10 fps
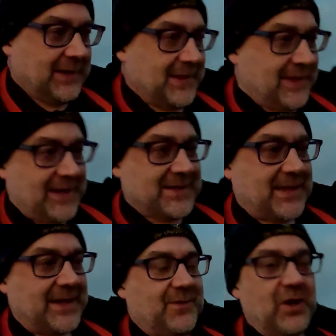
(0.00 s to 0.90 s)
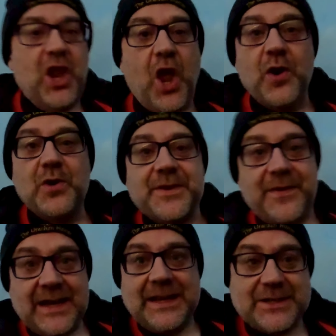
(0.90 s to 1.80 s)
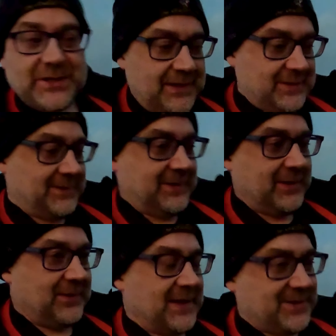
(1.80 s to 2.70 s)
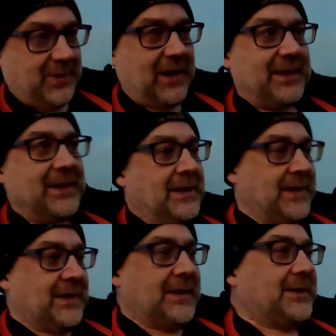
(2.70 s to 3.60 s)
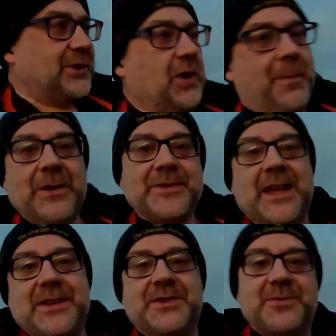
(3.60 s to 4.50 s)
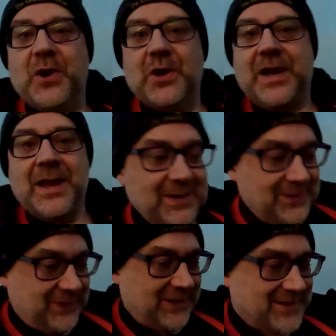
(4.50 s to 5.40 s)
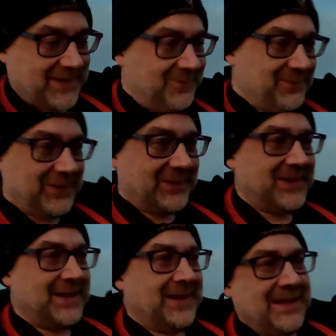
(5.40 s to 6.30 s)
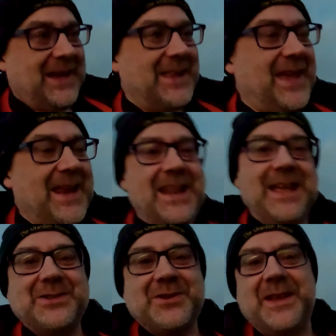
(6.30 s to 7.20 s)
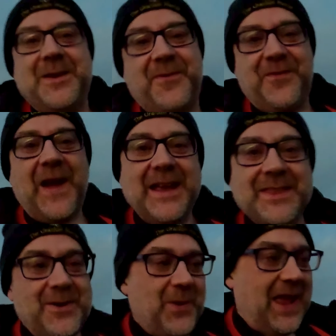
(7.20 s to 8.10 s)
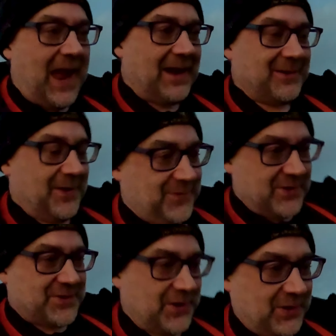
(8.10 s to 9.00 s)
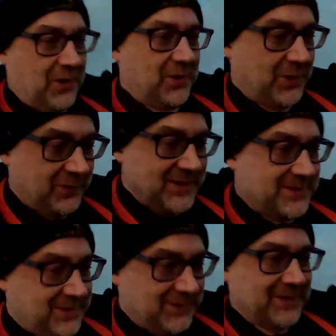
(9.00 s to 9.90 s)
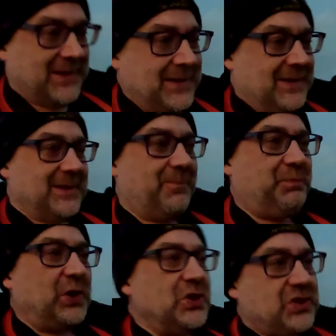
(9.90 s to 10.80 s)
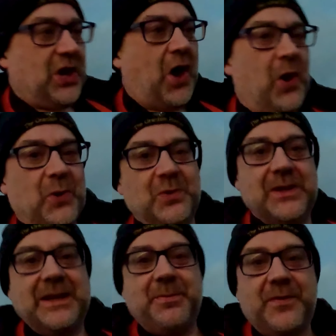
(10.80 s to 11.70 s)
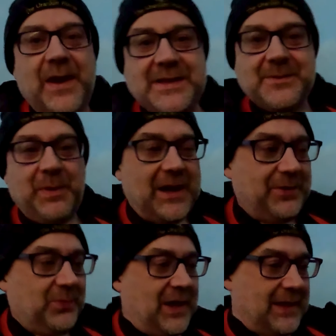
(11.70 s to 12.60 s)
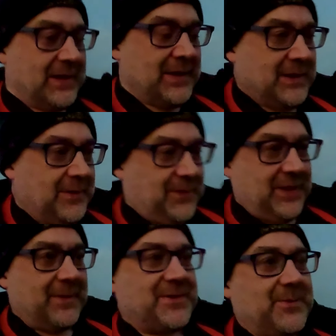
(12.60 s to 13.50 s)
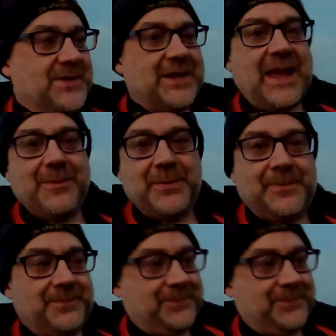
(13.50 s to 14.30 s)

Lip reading: And these things have got loads of energy. That's why nuclear power stations work, for example. And they literally fight their way out of the zircon crystal. They punch a hole and it provides a pathway for them to escape.